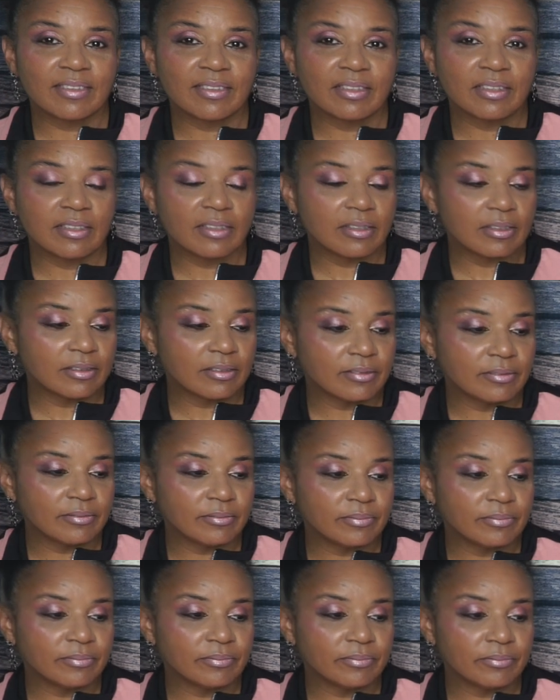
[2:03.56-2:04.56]

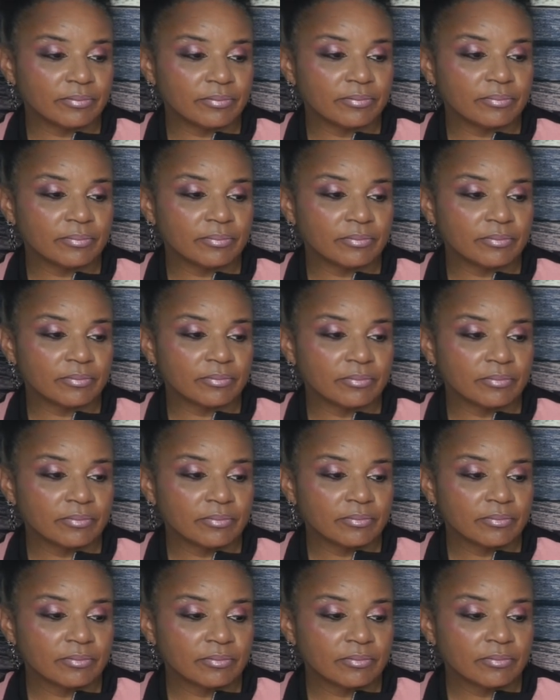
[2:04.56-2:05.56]

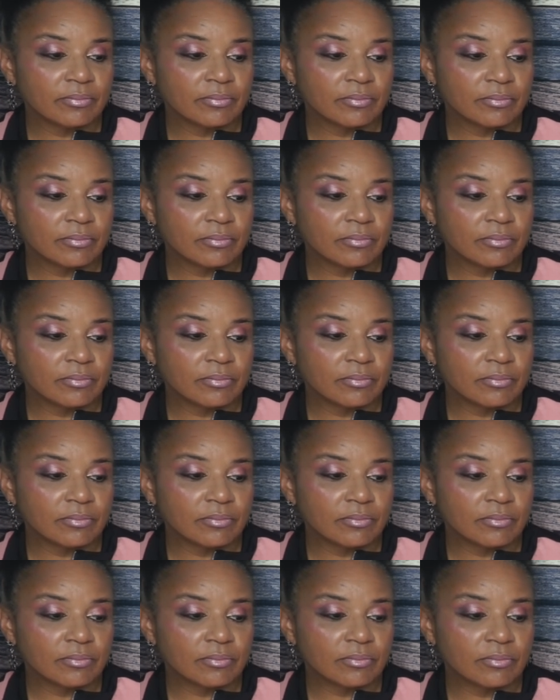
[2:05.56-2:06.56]

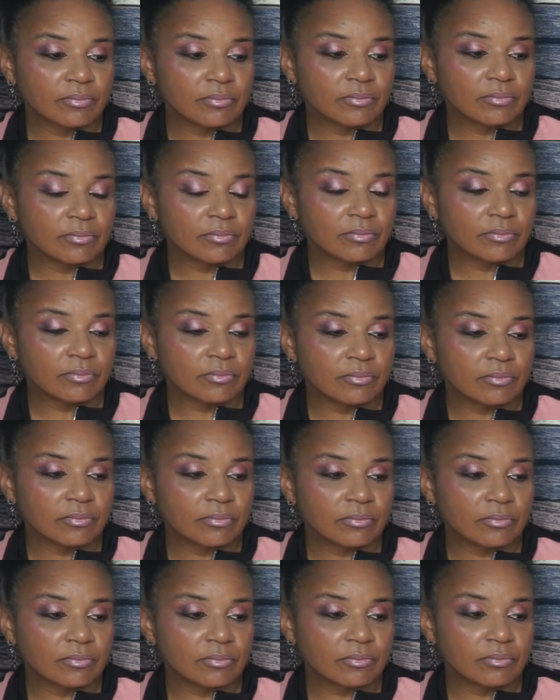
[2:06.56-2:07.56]

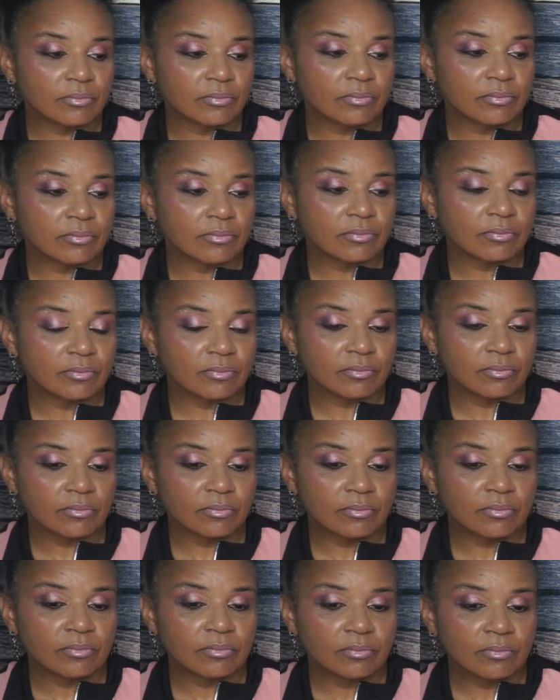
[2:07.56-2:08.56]

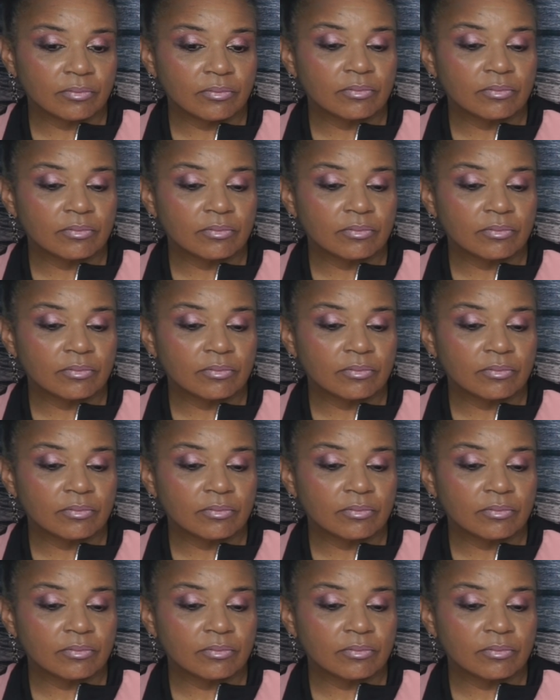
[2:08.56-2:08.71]
This person isn't speaking.